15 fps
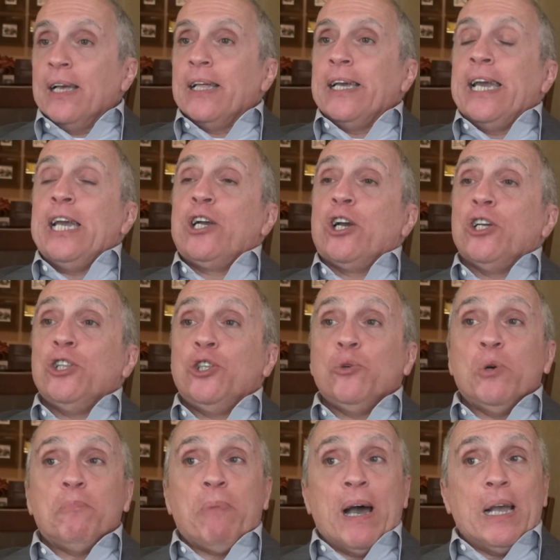He couldn't do
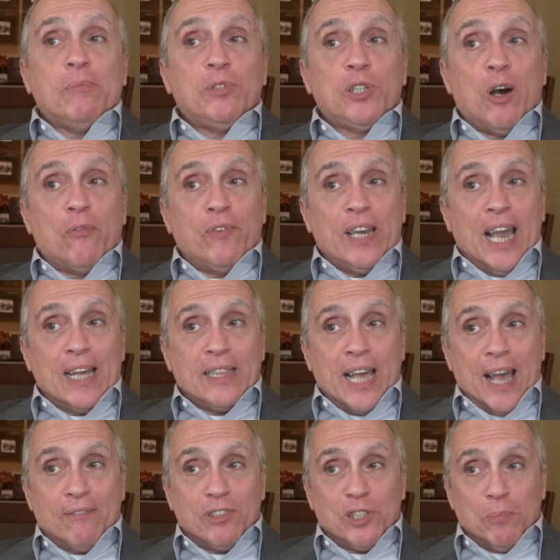it by himself. He had to
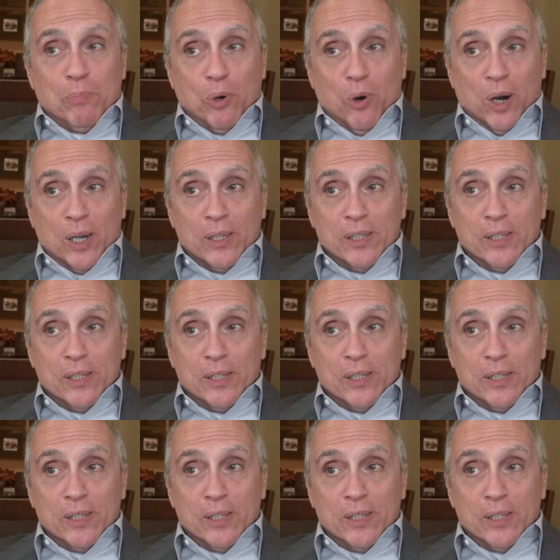have support.